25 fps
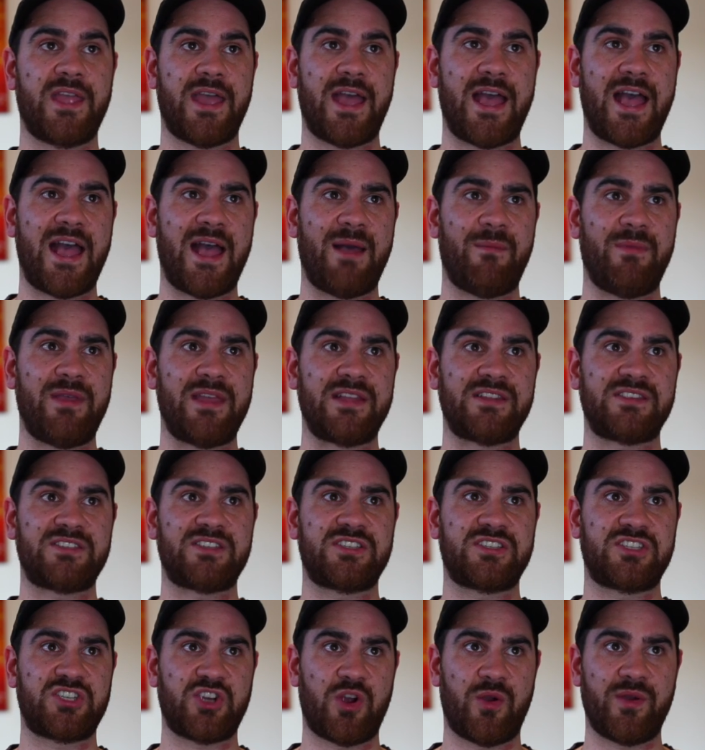
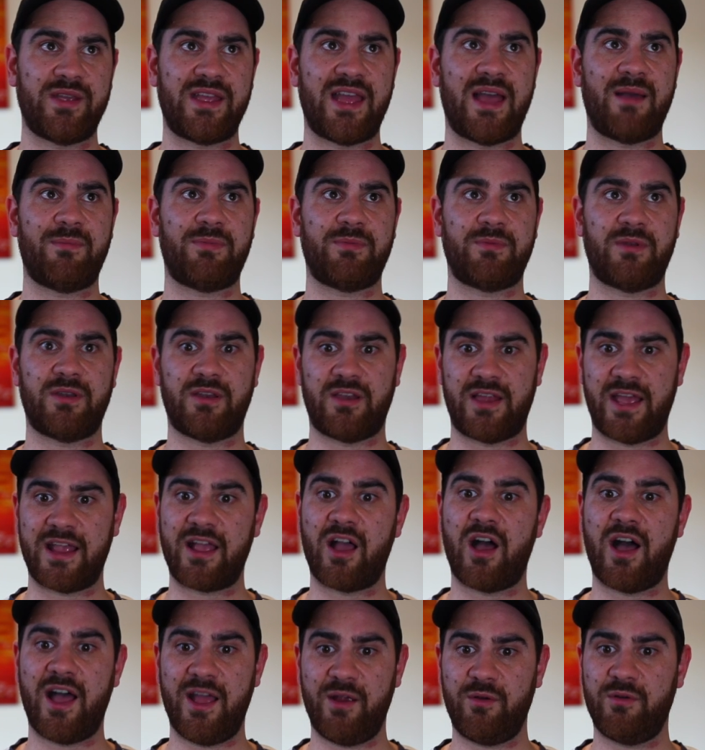It's showing up like
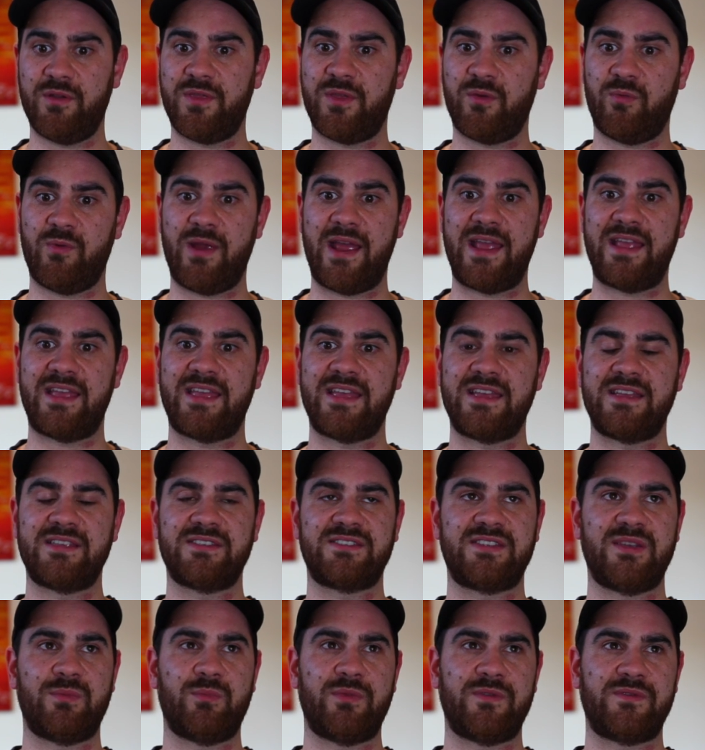higher in the
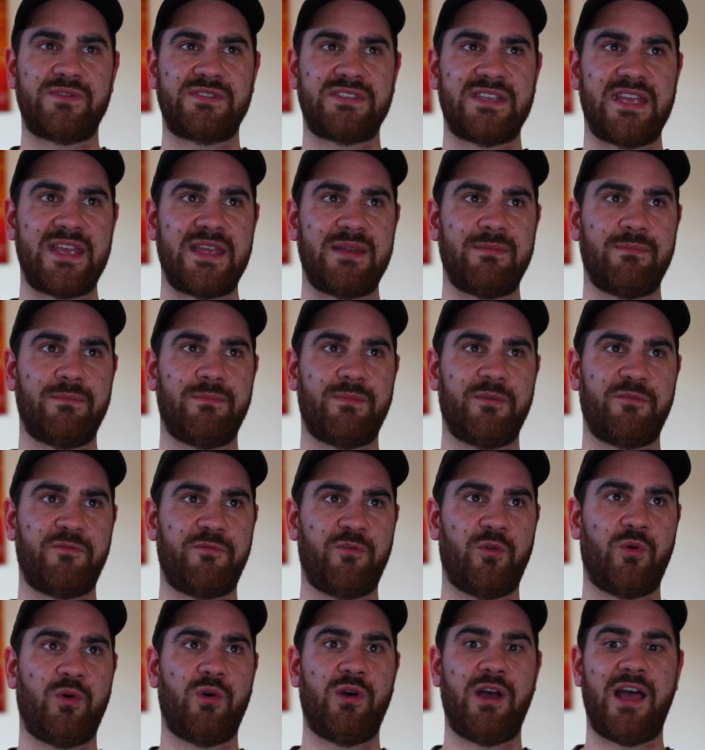rankings than we've seen
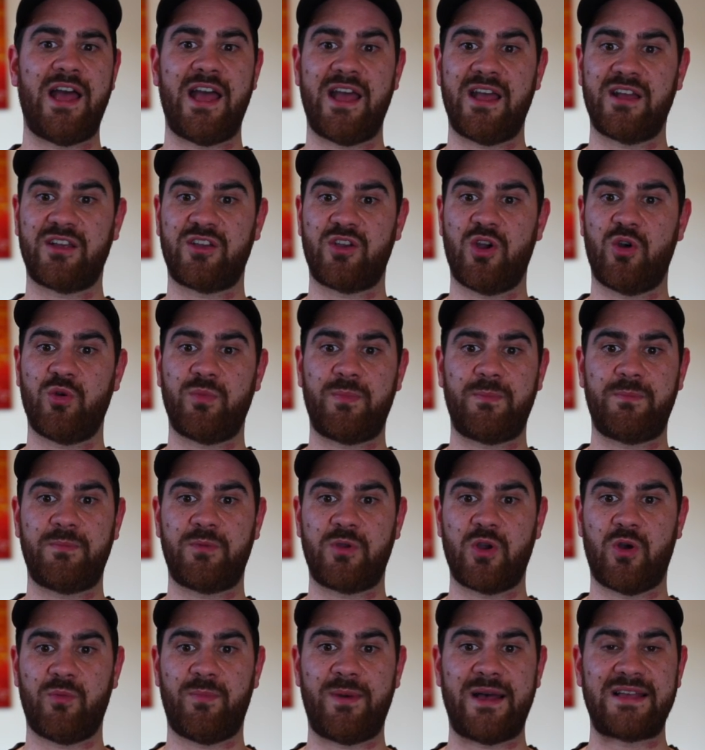before.
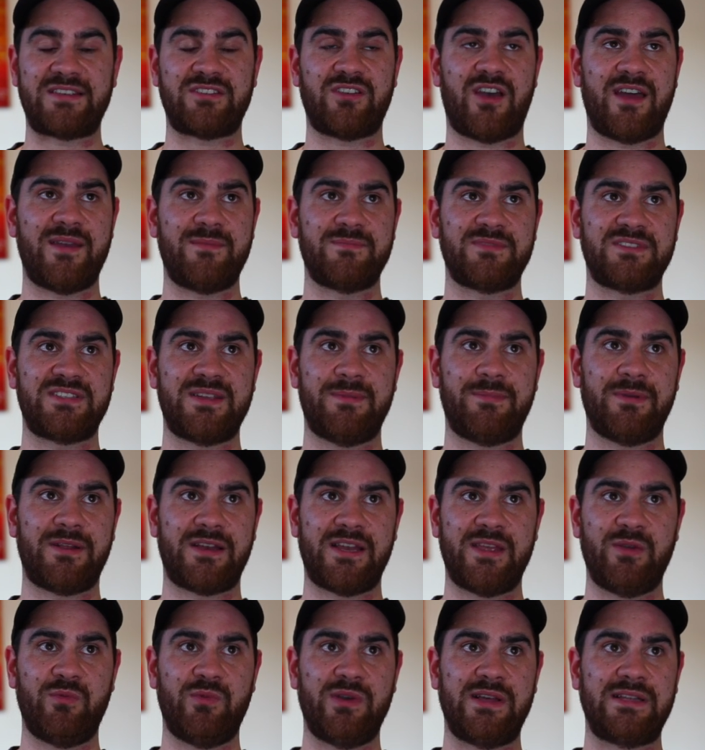Gold Pass items
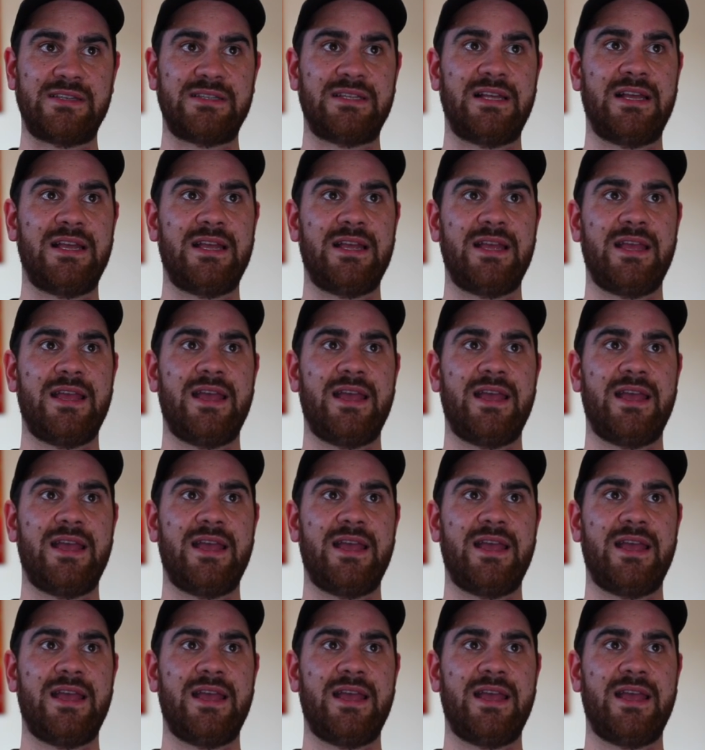typically will.